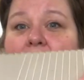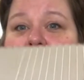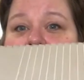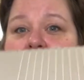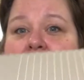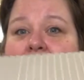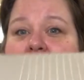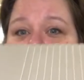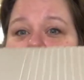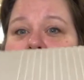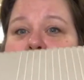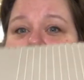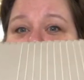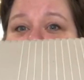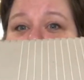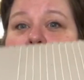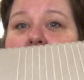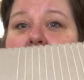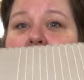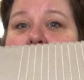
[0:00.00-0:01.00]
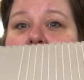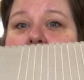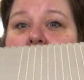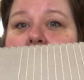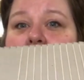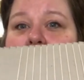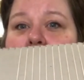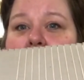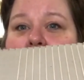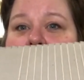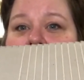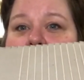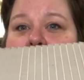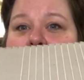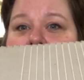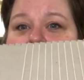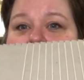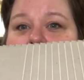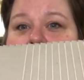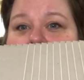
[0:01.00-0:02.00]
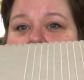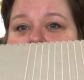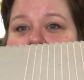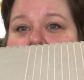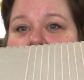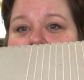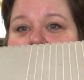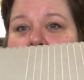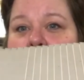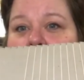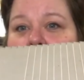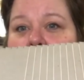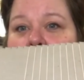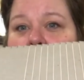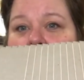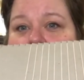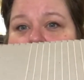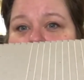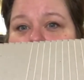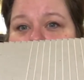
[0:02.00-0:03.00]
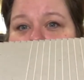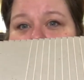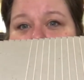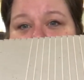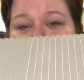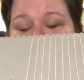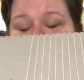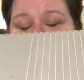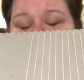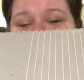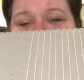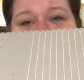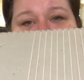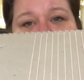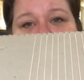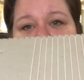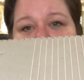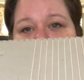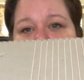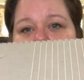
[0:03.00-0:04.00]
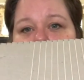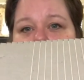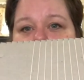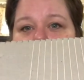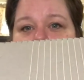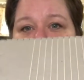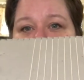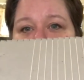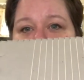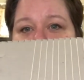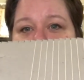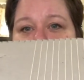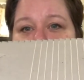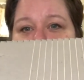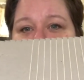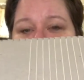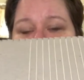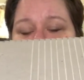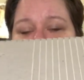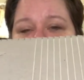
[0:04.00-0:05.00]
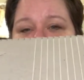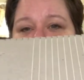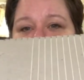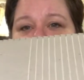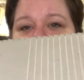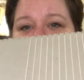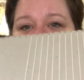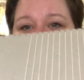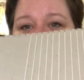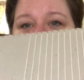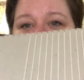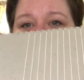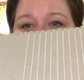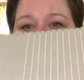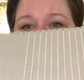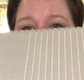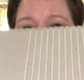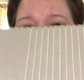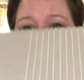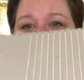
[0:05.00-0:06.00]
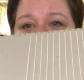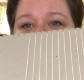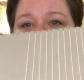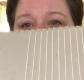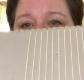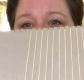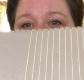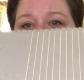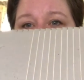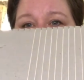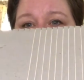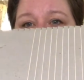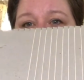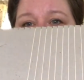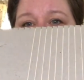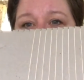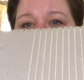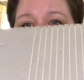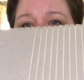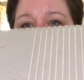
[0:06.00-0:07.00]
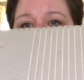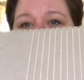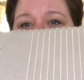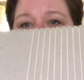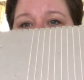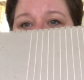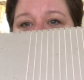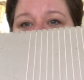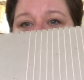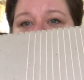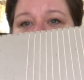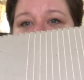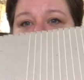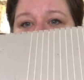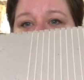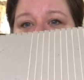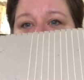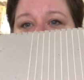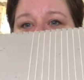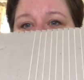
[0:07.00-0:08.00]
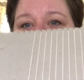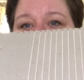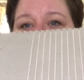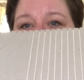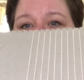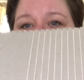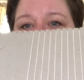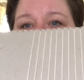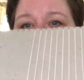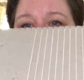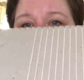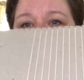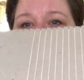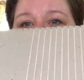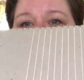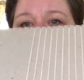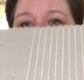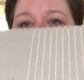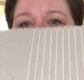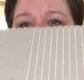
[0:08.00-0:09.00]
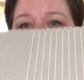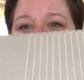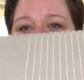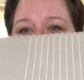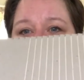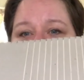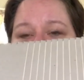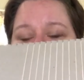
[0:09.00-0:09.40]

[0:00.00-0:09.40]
the same spot, 18 slits on the bottom. That way I've got a nice even number. I can tie